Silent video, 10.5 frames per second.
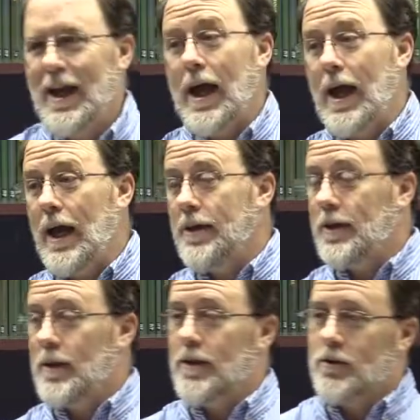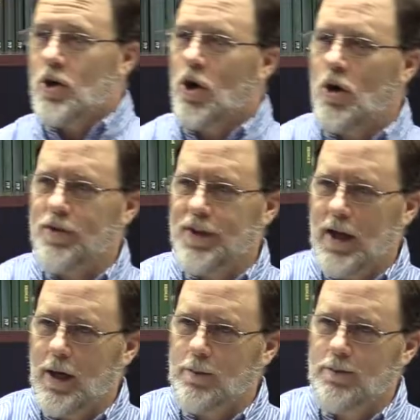and called
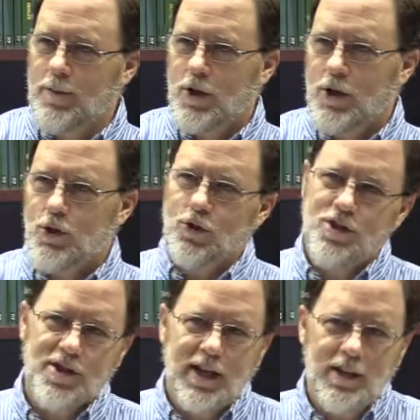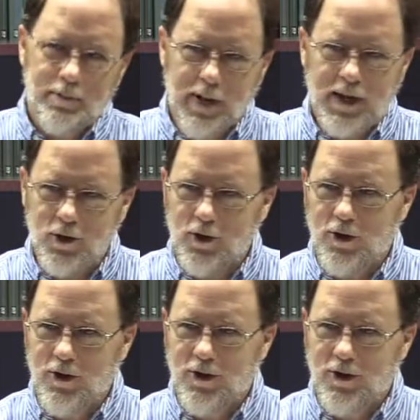them your saint maker.